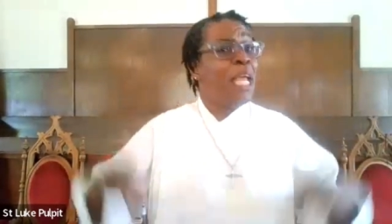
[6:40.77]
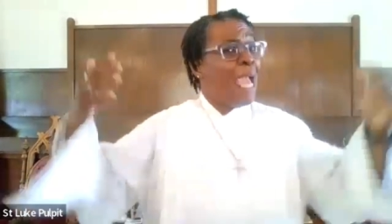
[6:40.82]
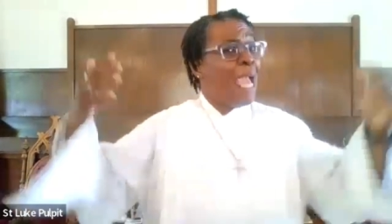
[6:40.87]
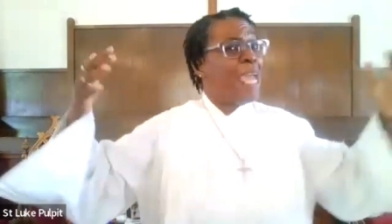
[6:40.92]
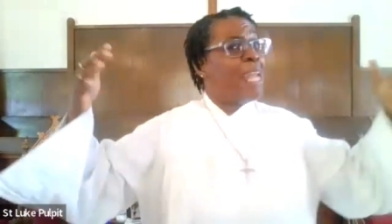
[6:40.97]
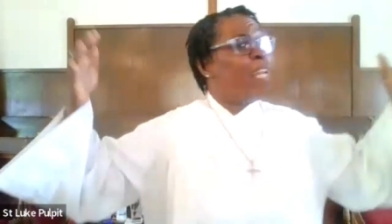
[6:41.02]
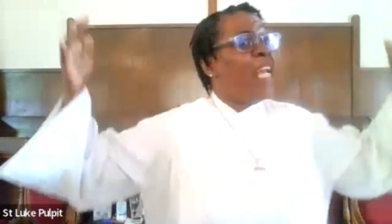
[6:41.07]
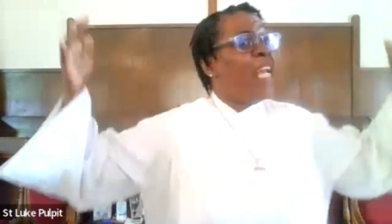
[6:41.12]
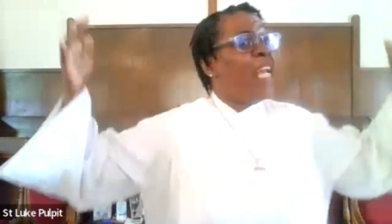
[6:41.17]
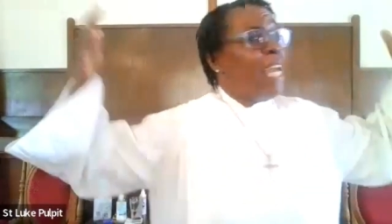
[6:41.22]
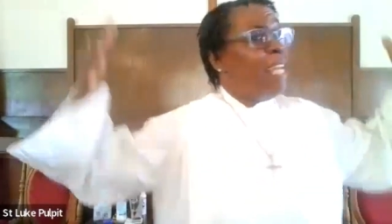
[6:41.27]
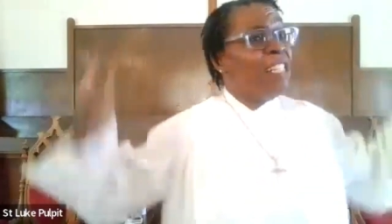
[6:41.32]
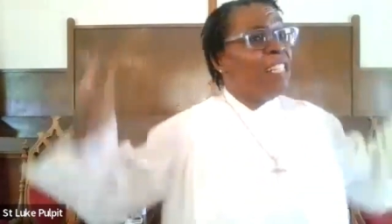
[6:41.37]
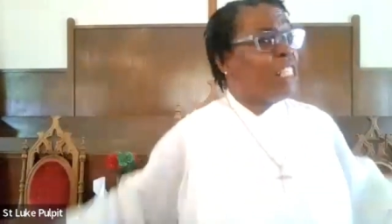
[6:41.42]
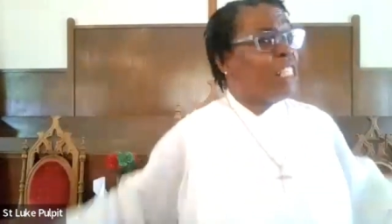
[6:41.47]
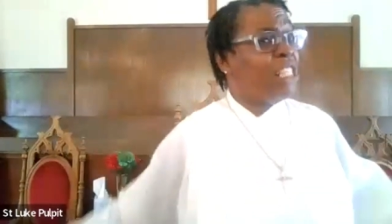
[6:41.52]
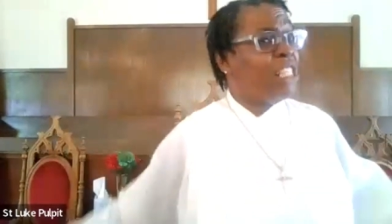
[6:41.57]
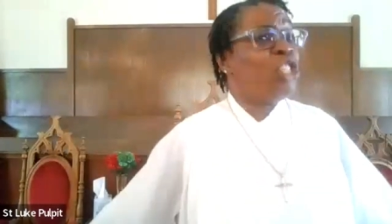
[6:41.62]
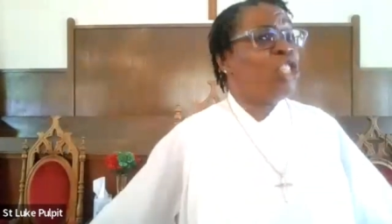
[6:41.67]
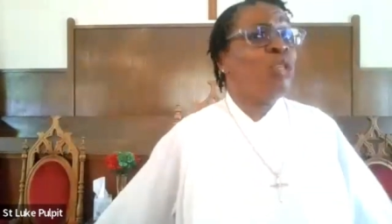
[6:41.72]
And, and
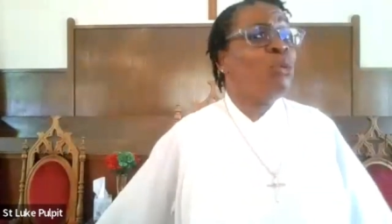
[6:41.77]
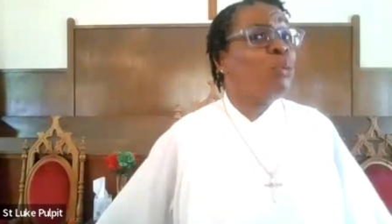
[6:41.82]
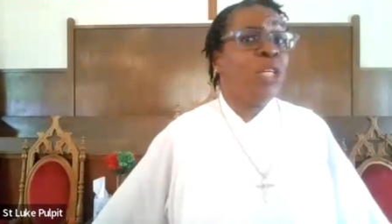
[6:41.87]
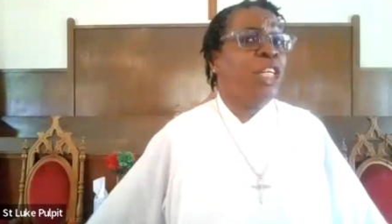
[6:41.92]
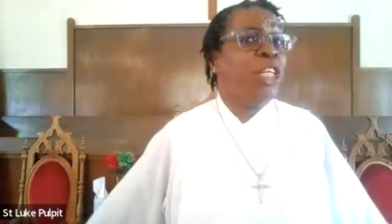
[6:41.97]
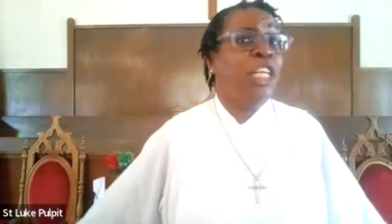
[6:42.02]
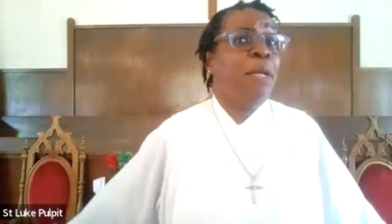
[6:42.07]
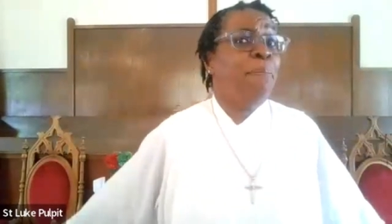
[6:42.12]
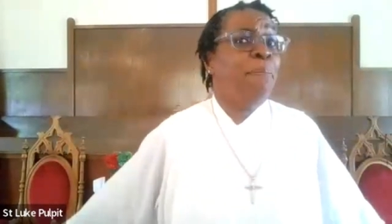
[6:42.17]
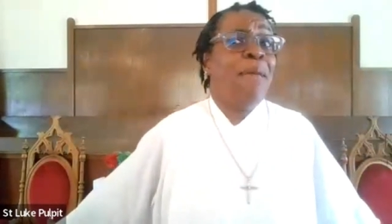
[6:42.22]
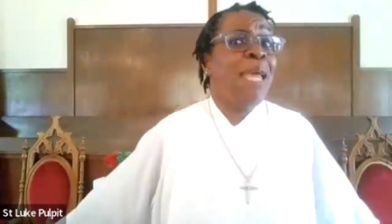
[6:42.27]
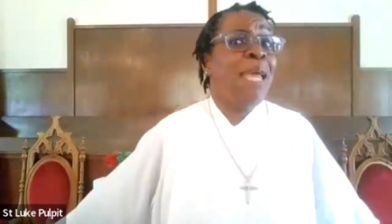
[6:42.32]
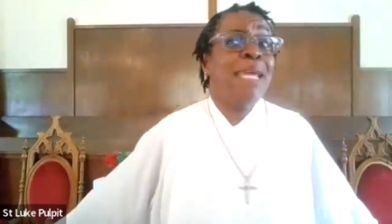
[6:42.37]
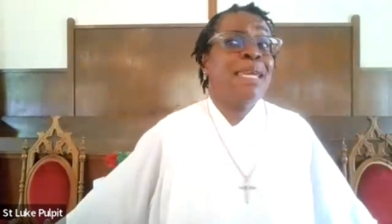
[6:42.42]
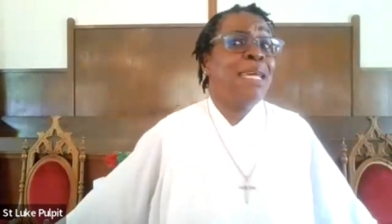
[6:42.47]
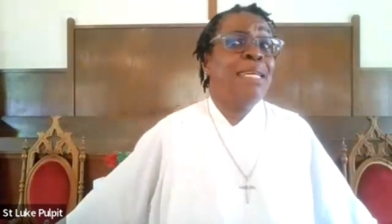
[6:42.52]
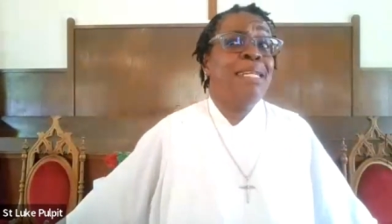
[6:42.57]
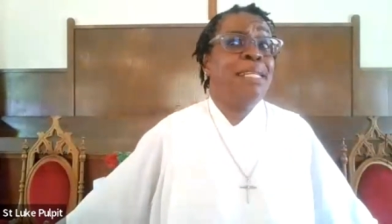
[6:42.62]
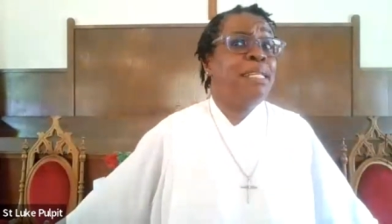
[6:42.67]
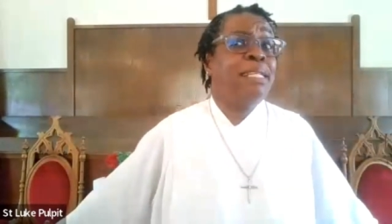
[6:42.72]
since you couldn't make
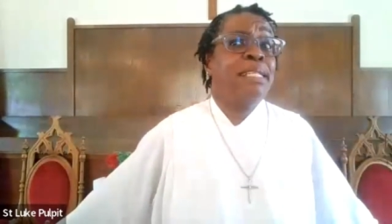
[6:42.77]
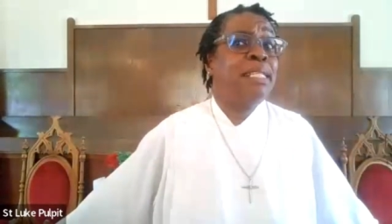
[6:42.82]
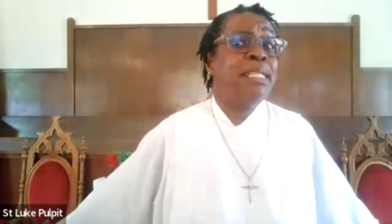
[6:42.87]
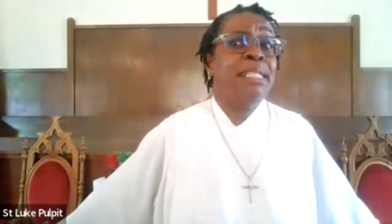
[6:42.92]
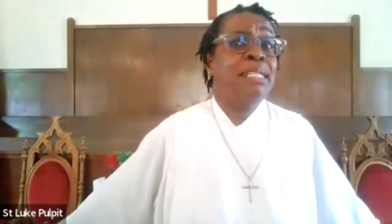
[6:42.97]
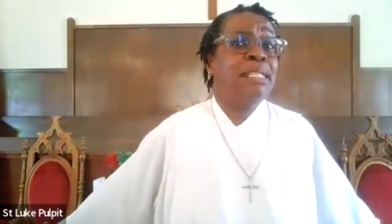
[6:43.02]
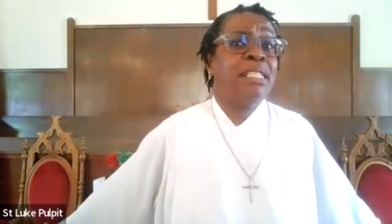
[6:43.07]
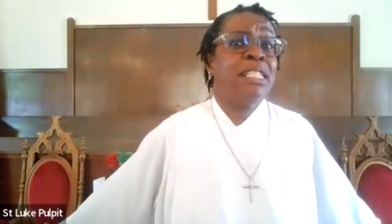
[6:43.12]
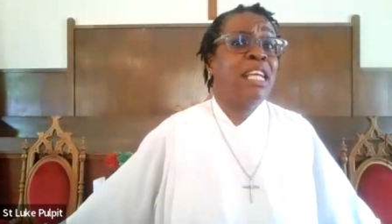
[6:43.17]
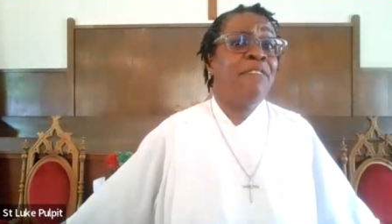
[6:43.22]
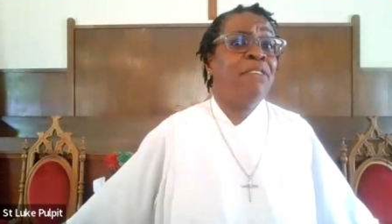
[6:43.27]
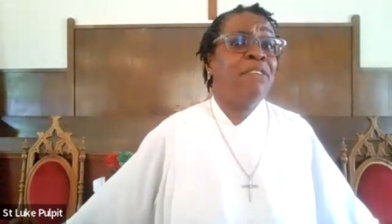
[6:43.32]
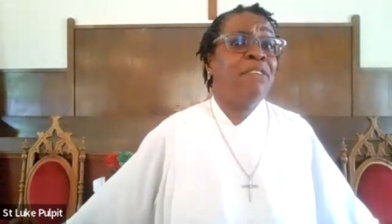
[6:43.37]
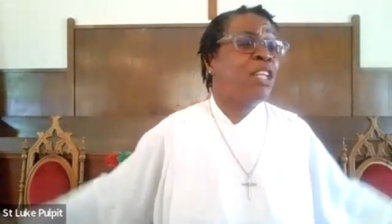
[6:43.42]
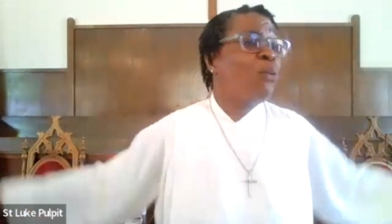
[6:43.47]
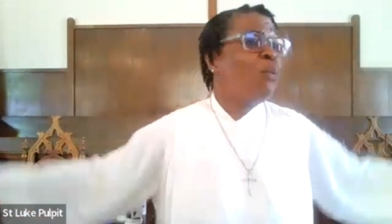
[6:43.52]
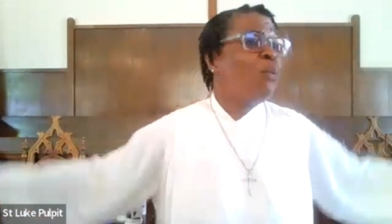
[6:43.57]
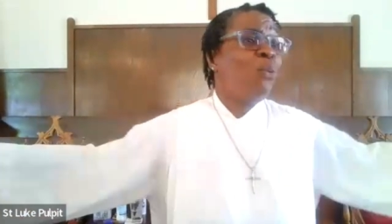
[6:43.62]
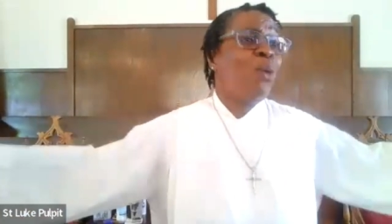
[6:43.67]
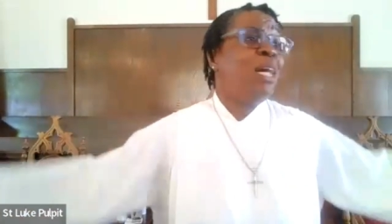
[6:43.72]
any sense of it,
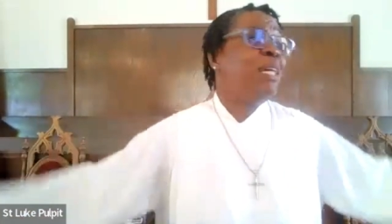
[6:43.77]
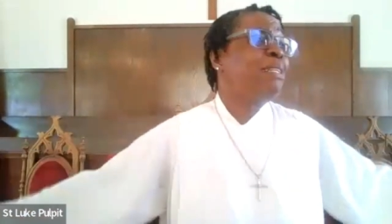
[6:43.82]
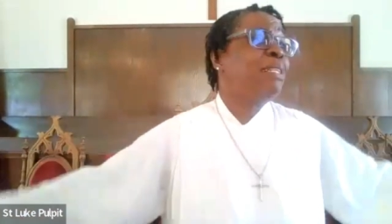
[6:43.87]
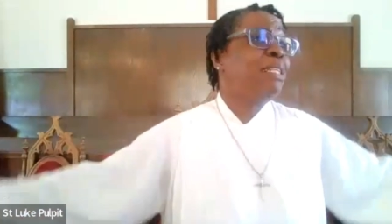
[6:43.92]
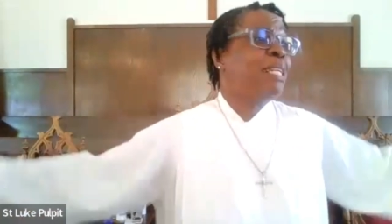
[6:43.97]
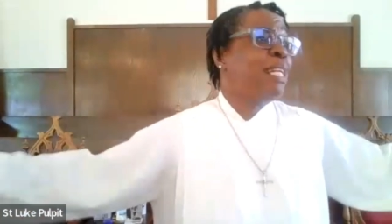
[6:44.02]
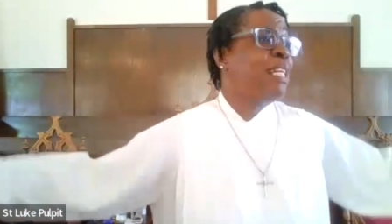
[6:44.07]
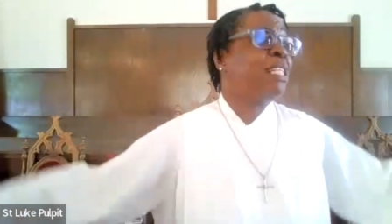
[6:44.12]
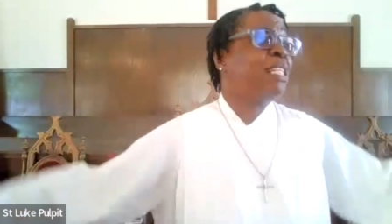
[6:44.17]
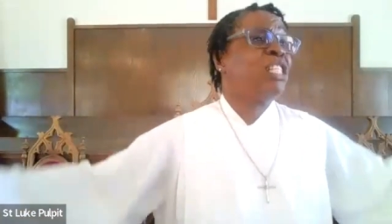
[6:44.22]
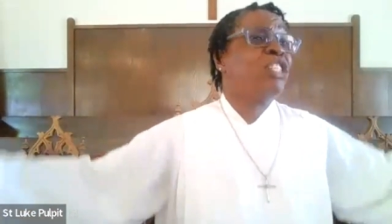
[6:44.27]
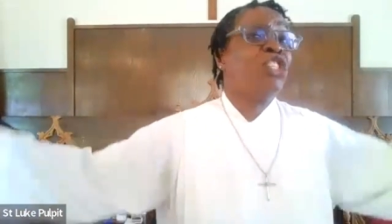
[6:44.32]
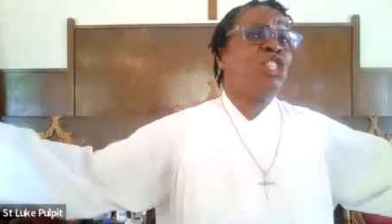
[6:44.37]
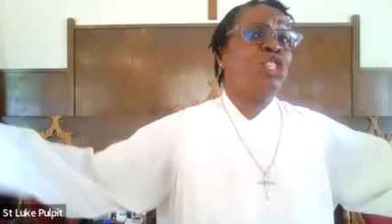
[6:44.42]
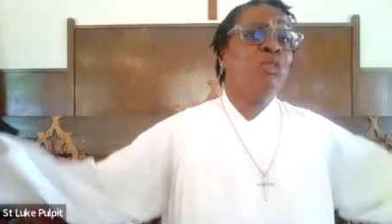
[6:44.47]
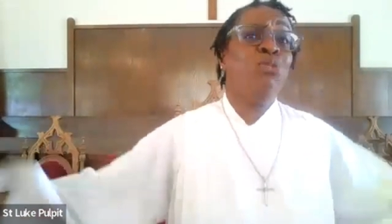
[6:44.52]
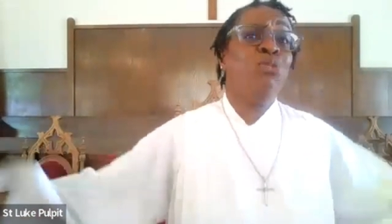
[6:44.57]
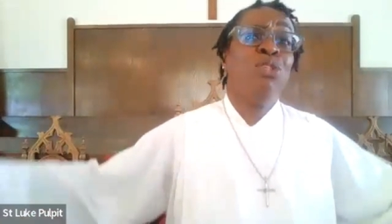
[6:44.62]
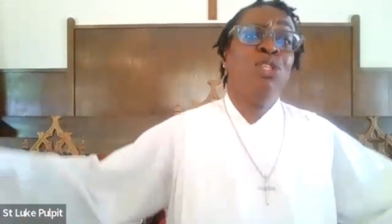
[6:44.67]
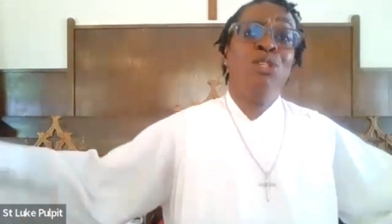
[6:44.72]
the one thing that
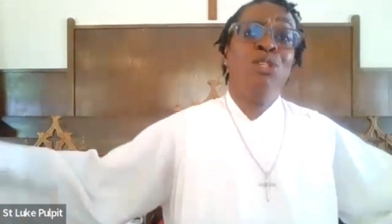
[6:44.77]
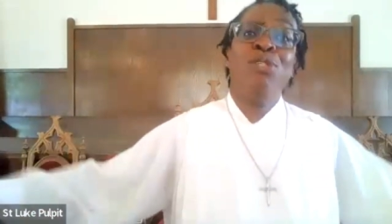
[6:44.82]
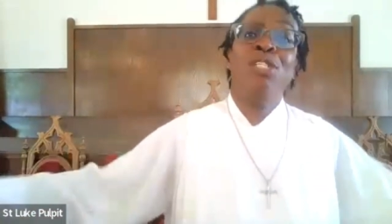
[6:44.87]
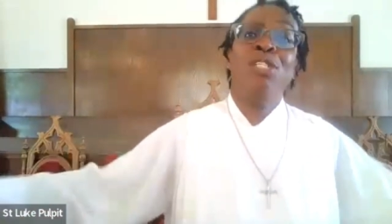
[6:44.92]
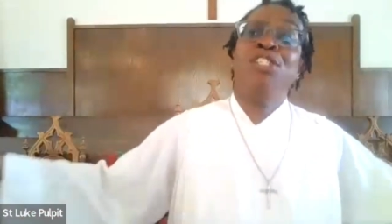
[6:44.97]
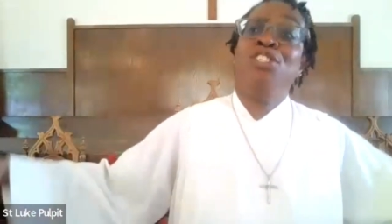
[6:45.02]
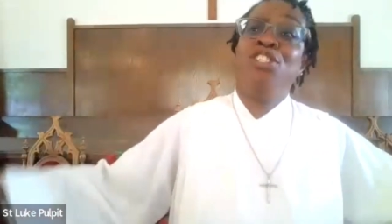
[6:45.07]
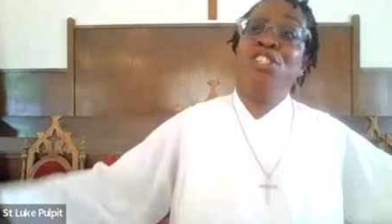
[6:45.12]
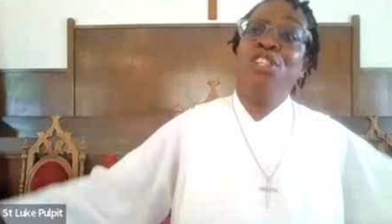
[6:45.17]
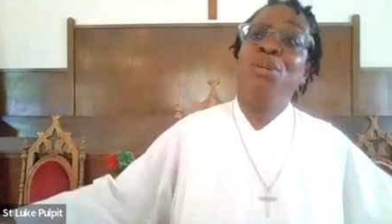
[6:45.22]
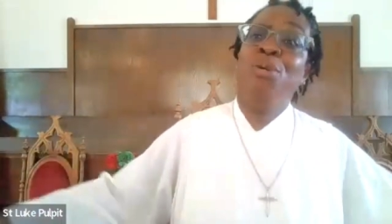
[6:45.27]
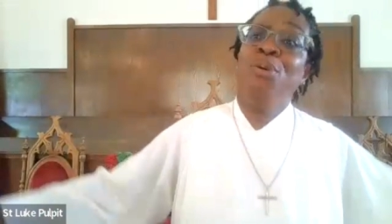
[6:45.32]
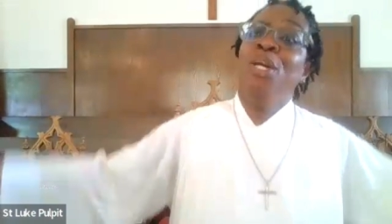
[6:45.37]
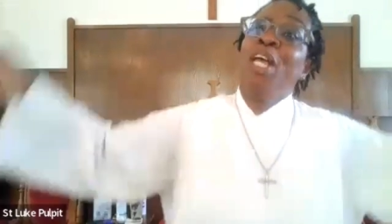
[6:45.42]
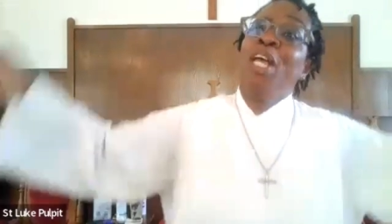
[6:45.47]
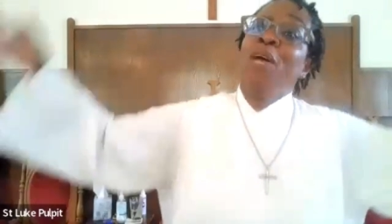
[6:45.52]
you knew to do